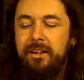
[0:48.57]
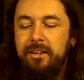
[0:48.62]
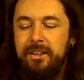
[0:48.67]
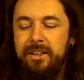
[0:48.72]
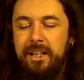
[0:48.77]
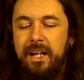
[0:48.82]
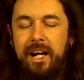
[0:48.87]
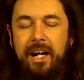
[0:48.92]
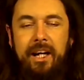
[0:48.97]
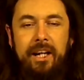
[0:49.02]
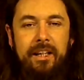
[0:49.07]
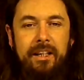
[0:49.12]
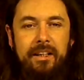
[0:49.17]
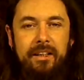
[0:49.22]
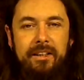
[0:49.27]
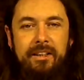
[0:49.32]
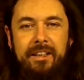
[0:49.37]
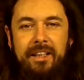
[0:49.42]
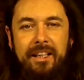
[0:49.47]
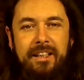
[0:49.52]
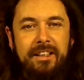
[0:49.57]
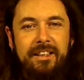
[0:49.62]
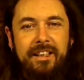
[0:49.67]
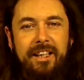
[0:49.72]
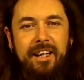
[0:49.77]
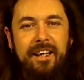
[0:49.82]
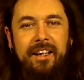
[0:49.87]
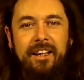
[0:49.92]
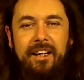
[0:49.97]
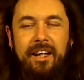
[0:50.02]
your side day to
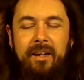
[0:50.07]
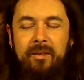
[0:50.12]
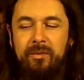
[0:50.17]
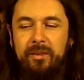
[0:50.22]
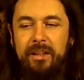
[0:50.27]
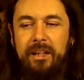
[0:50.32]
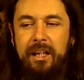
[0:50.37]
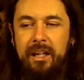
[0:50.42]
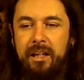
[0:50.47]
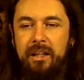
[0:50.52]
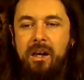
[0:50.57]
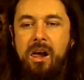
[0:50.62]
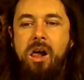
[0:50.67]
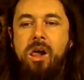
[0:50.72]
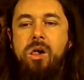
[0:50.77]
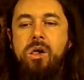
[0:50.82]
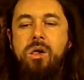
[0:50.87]
day, every day.